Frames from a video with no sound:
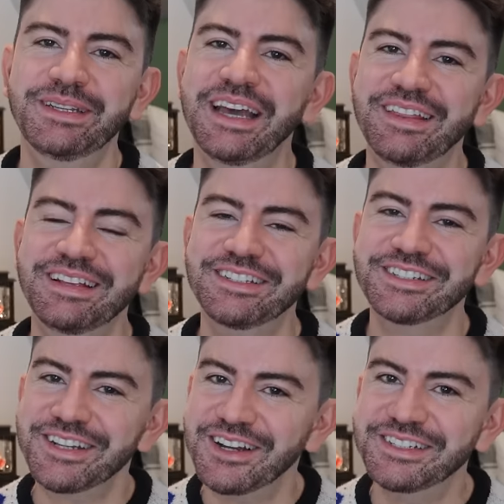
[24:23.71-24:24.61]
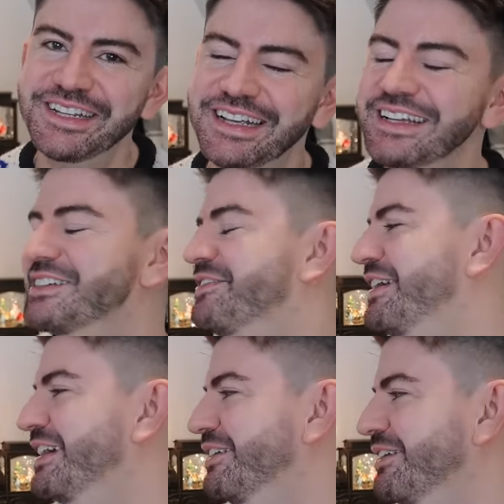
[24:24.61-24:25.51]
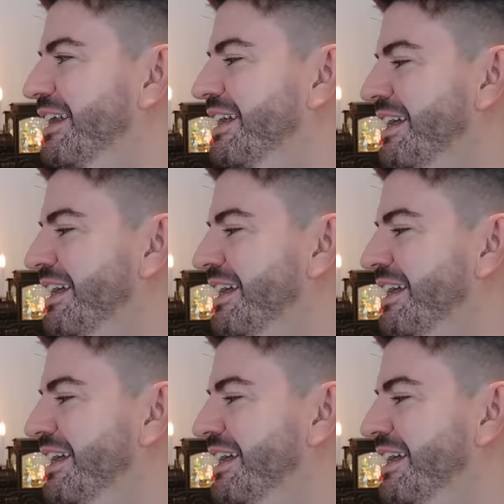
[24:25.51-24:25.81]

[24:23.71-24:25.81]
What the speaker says: But yeah, things are starting to feel